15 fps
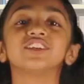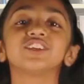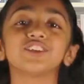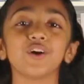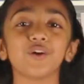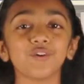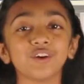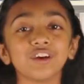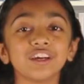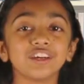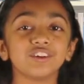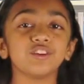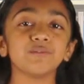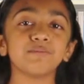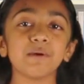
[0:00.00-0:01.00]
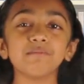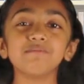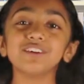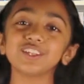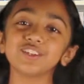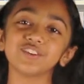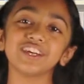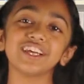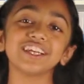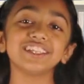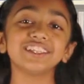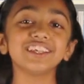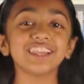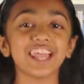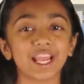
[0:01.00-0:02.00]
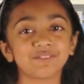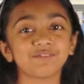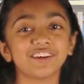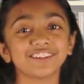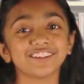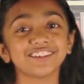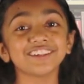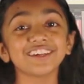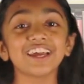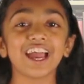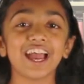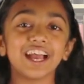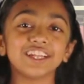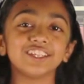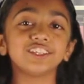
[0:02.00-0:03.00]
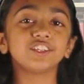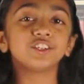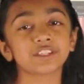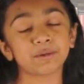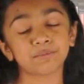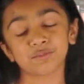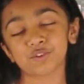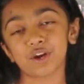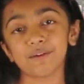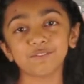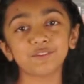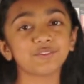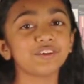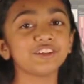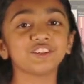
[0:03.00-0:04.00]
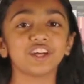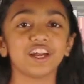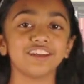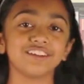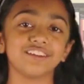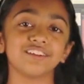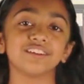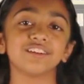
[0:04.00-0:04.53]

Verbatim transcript: So, remember to hit the like button and subscribe to my channel.